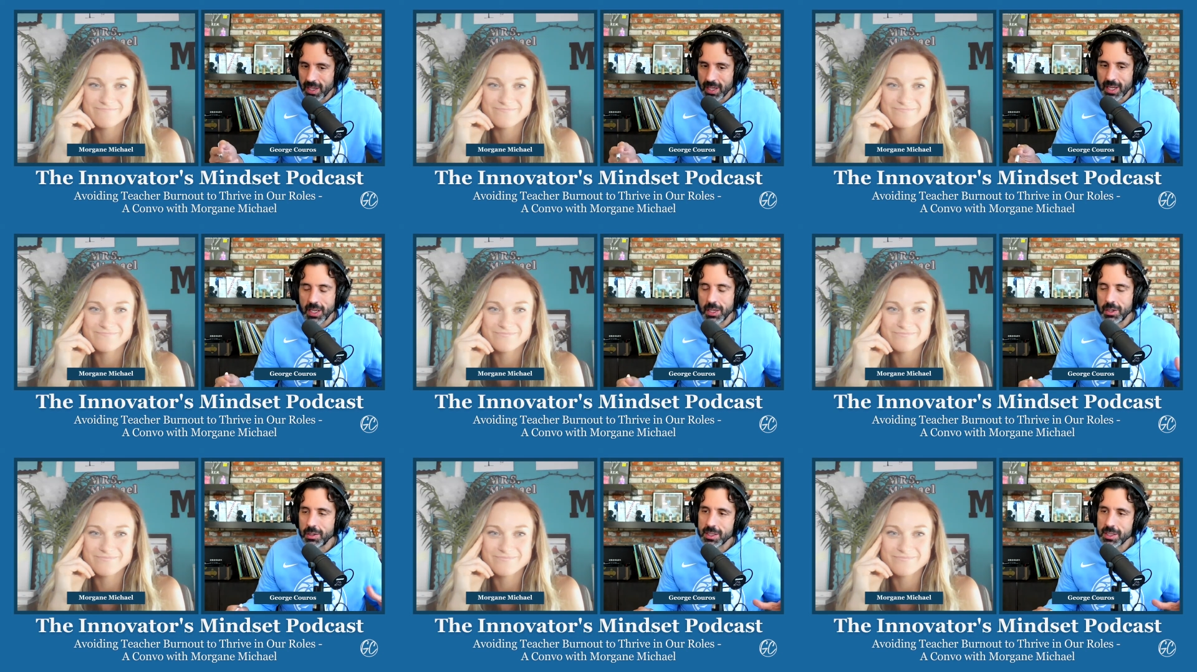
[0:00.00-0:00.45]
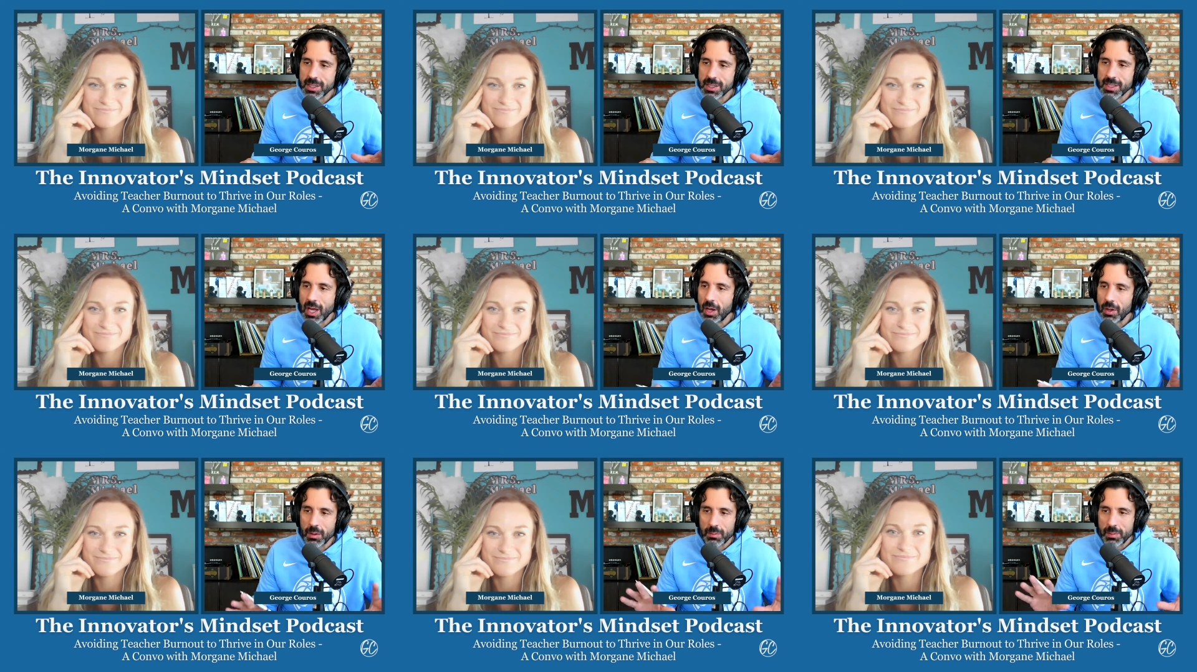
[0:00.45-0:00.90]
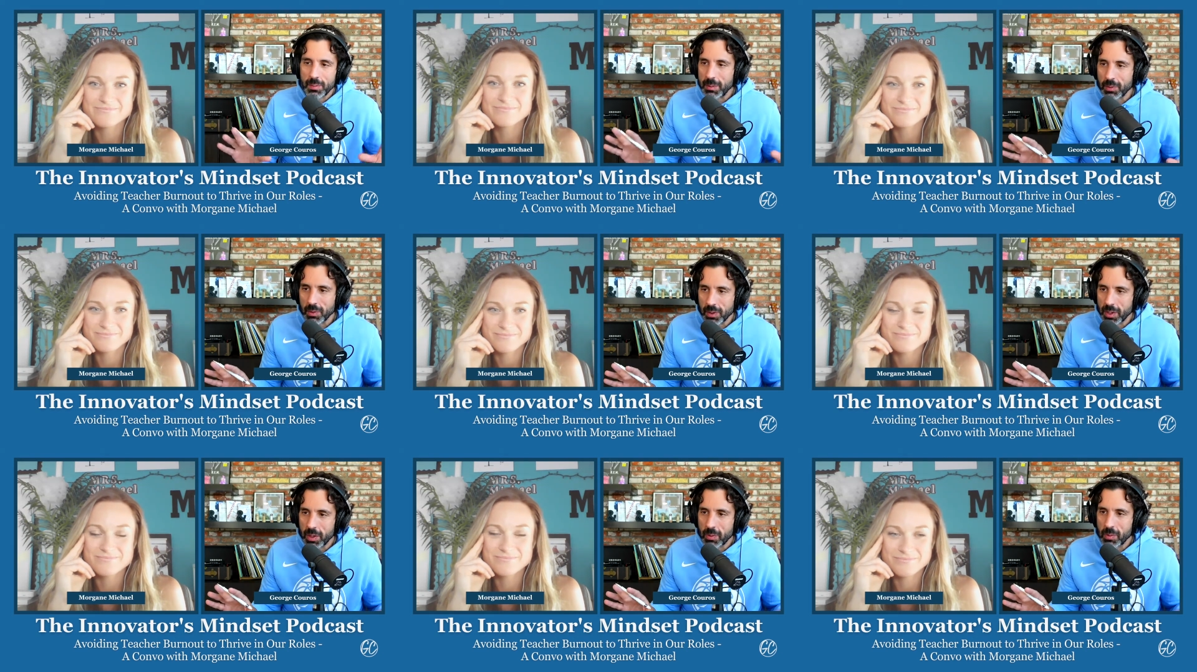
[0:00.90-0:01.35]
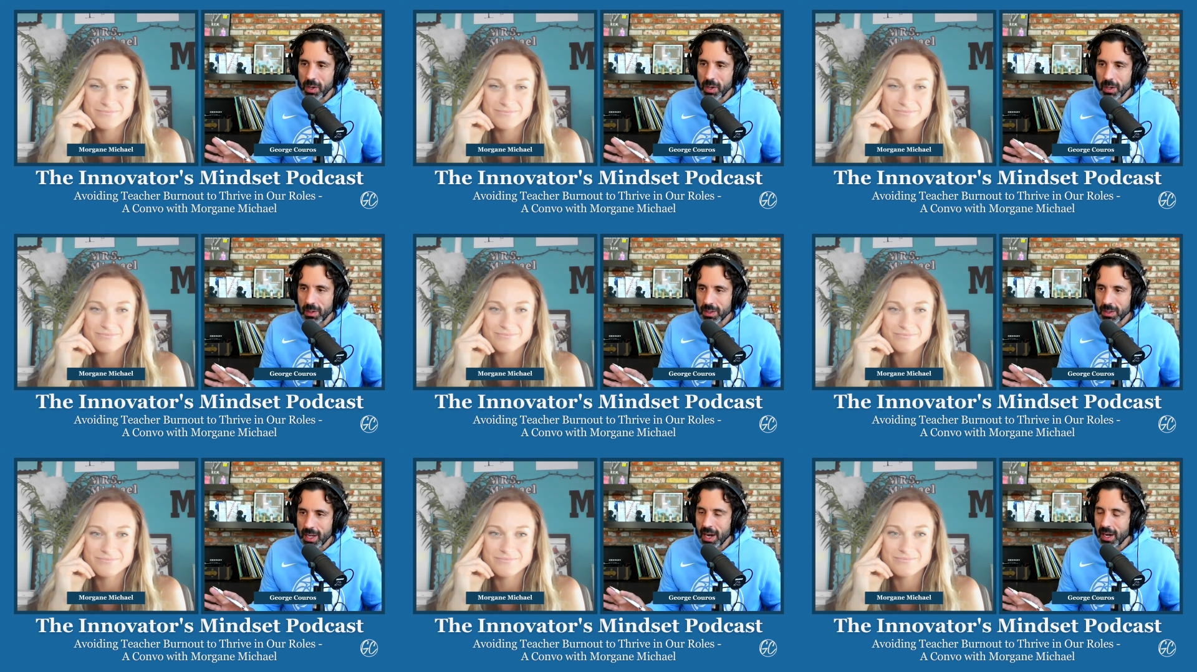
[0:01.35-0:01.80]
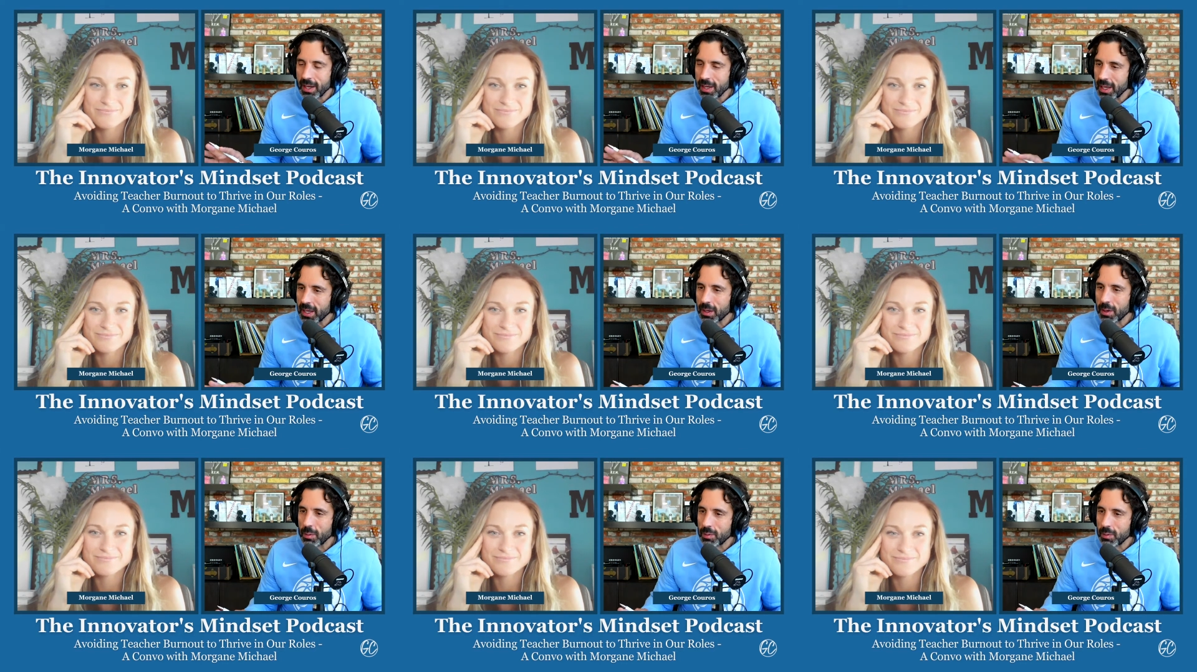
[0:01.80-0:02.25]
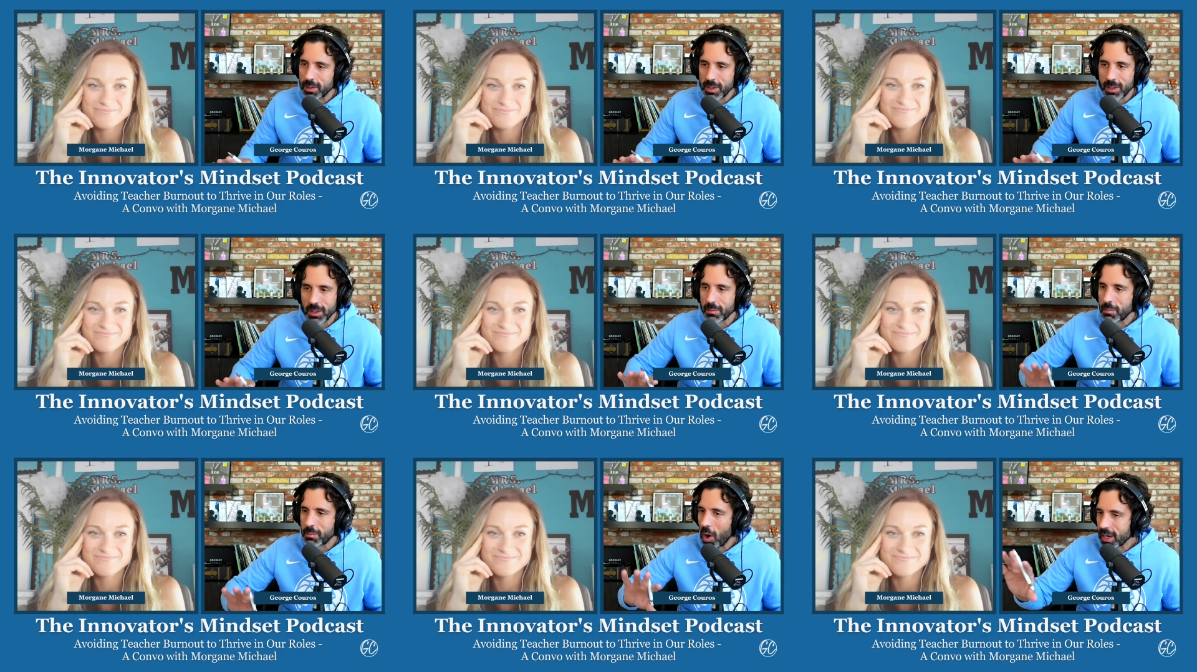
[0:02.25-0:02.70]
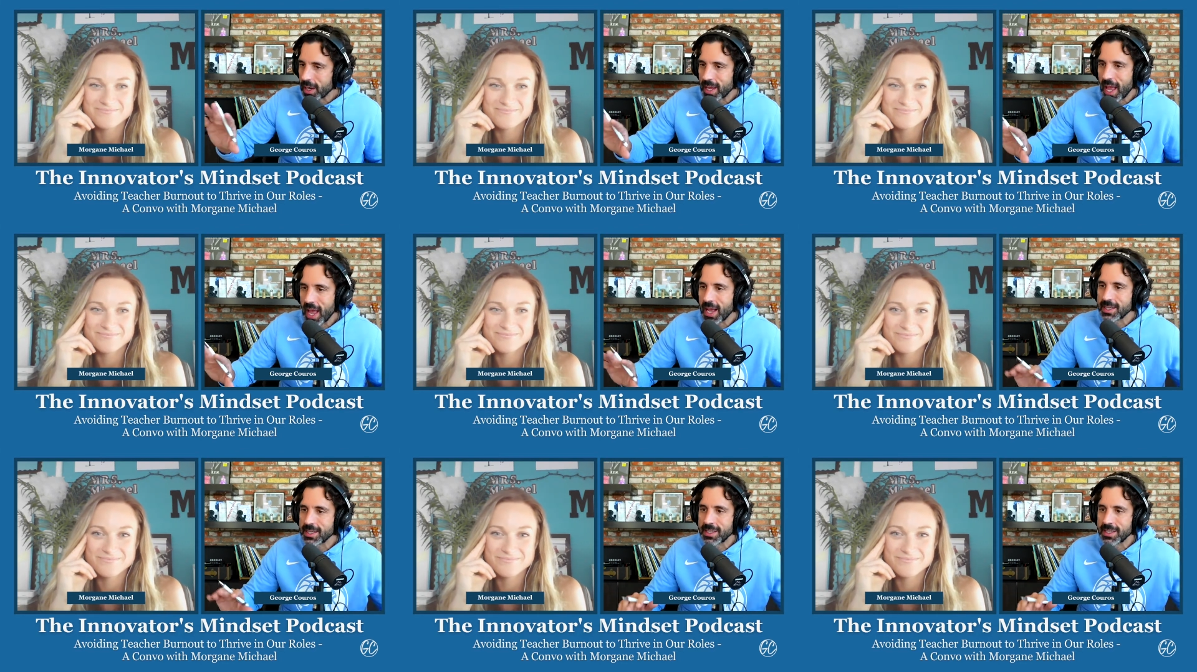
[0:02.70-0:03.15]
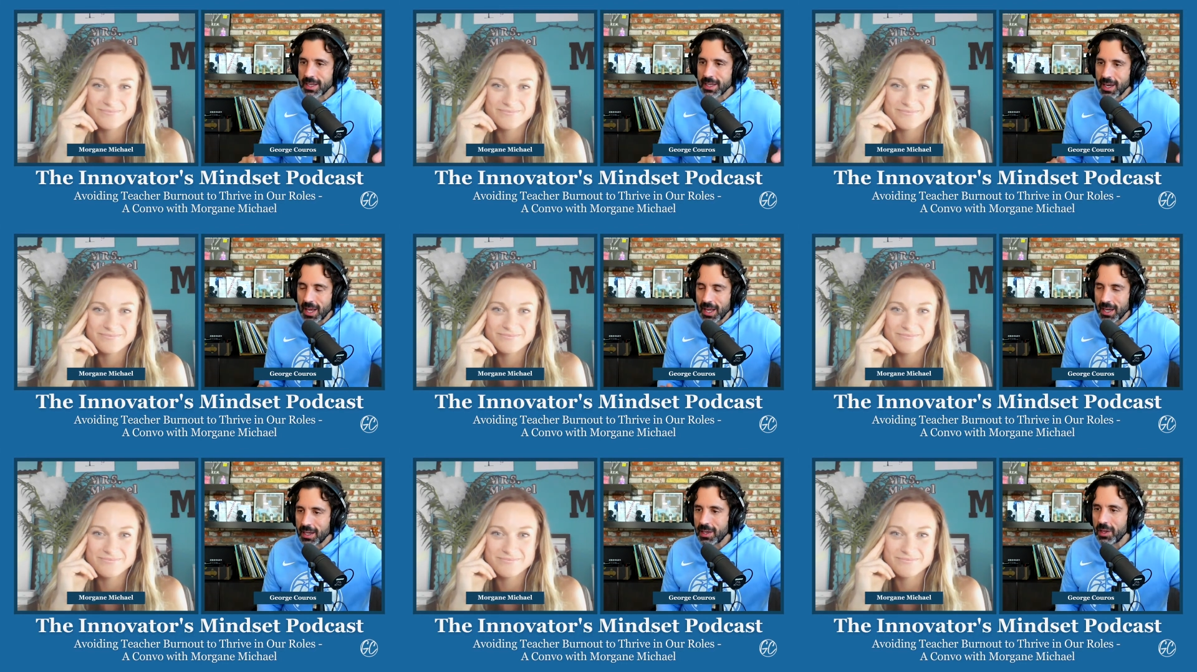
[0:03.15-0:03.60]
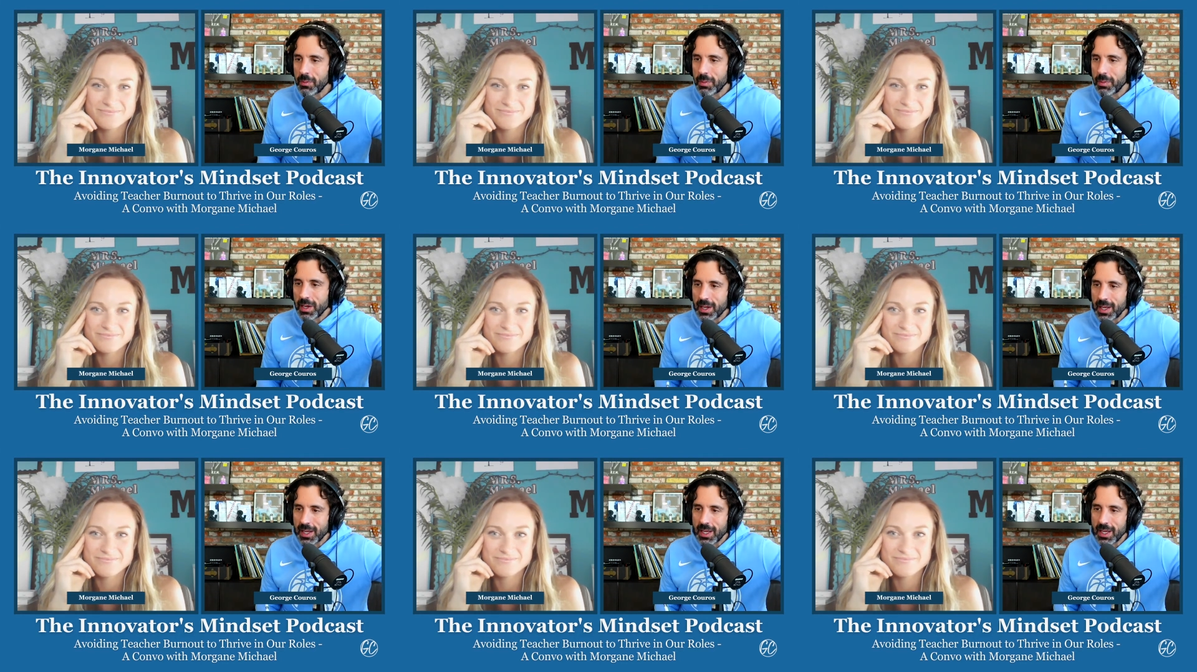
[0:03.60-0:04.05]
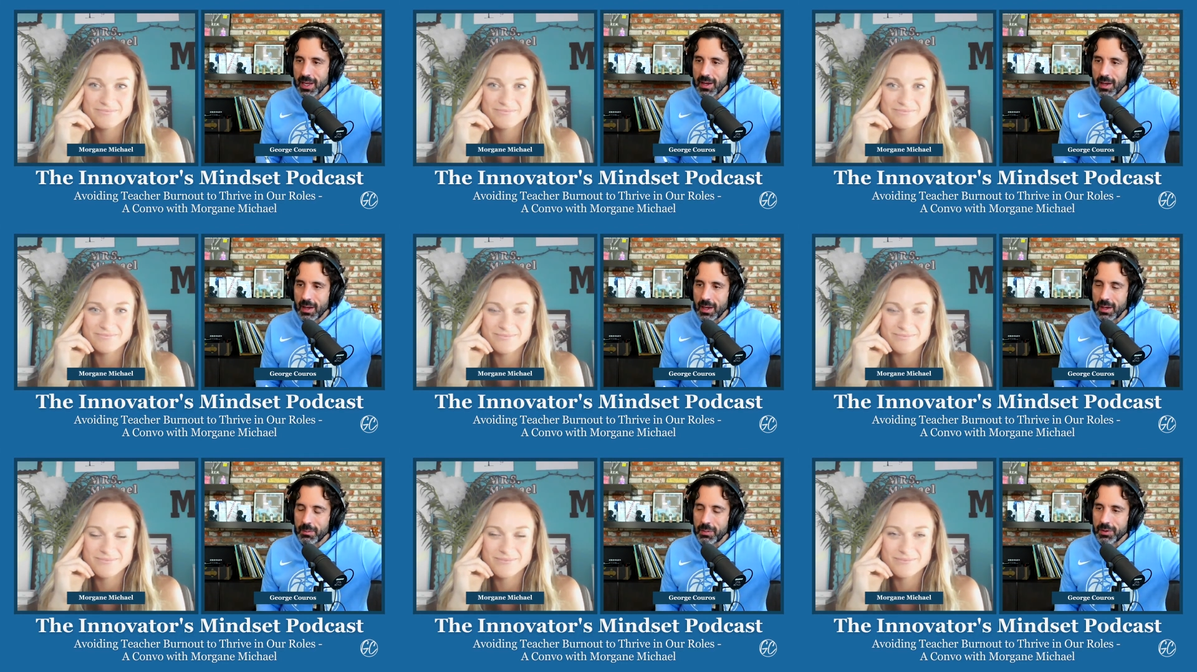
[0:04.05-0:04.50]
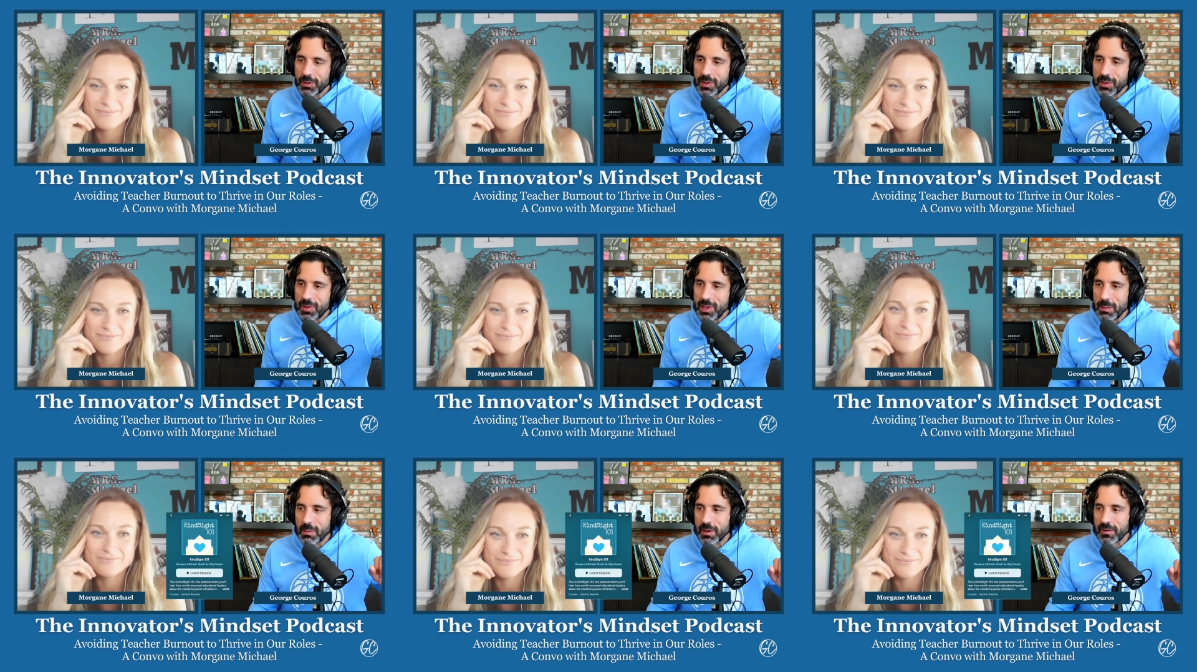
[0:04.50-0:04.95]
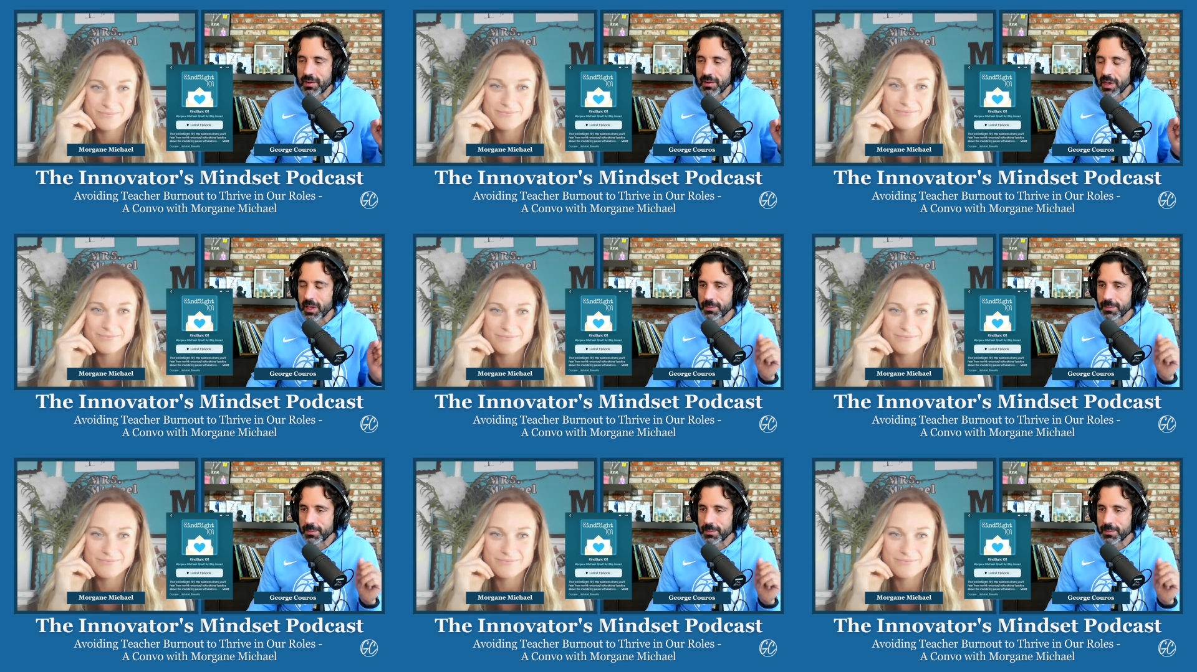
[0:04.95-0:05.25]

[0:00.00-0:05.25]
Speaker 1: Can you just tell people a little bit kind of like your podcast and a little bit like about the theme of it?